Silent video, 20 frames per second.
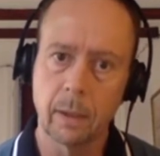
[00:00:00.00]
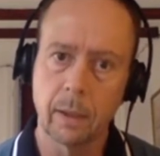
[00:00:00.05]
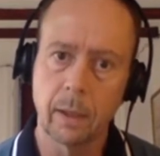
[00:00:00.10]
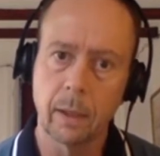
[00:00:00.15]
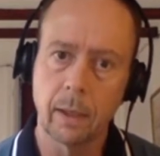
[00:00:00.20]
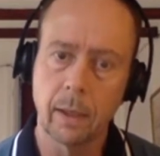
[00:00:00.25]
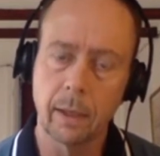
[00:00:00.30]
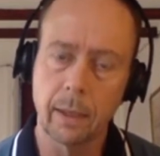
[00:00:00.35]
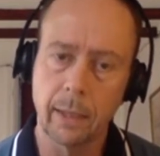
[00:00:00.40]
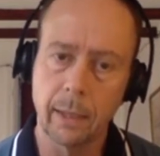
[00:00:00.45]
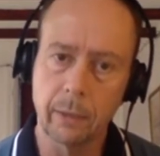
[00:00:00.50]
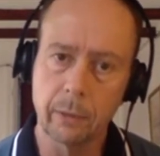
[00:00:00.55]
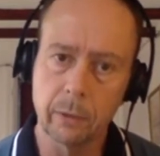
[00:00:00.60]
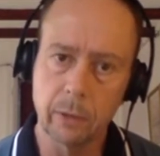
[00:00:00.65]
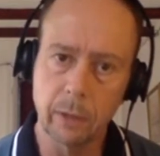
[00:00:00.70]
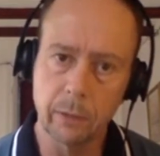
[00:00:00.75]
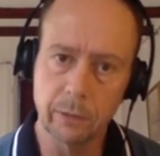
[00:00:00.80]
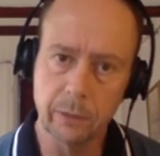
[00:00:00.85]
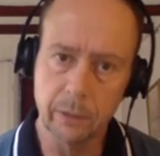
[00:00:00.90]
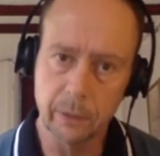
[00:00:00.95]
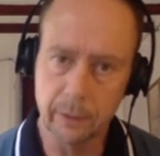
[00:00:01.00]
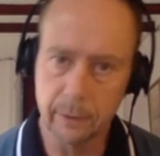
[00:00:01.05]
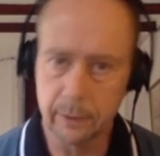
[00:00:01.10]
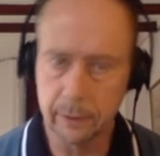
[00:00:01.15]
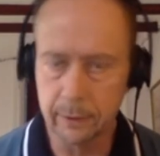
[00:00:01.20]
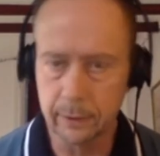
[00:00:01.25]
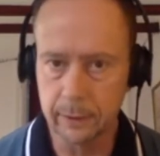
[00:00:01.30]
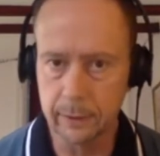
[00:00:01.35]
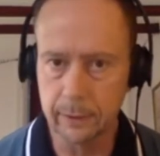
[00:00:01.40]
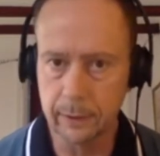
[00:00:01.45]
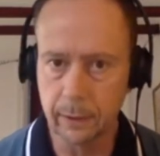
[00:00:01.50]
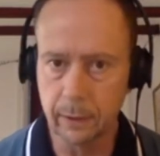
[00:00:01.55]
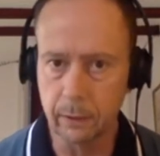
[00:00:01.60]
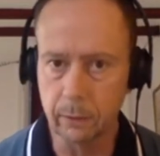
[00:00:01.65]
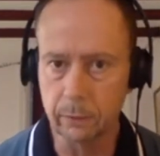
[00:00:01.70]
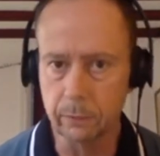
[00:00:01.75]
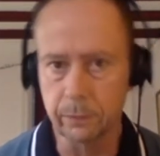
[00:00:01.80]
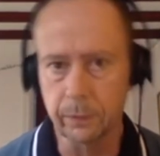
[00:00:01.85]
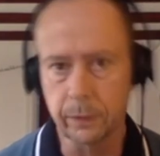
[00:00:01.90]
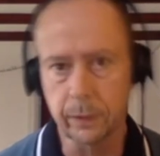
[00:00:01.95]
and how governance
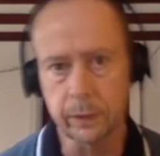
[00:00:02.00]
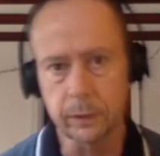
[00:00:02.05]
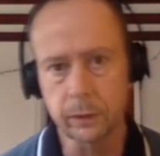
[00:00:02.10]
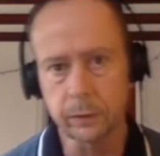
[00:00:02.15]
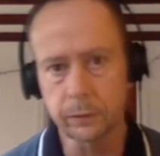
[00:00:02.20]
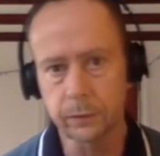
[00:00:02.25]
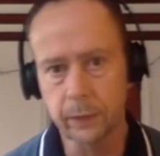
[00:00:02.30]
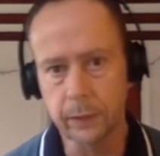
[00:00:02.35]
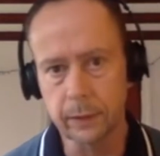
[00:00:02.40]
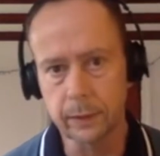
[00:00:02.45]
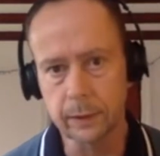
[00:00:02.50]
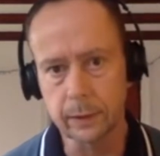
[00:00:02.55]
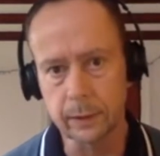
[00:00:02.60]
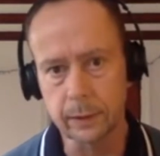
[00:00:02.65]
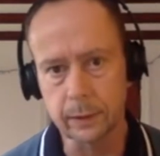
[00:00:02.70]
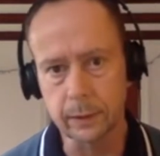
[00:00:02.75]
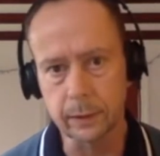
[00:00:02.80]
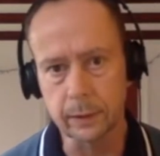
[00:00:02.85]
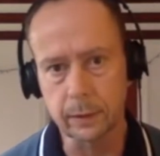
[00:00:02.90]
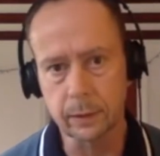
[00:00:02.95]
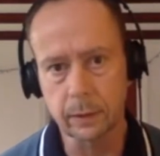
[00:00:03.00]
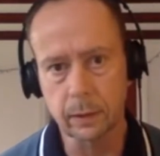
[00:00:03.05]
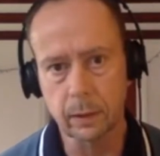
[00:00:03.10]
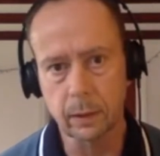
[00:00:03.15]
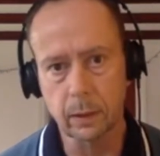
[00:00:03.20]
itself interfaces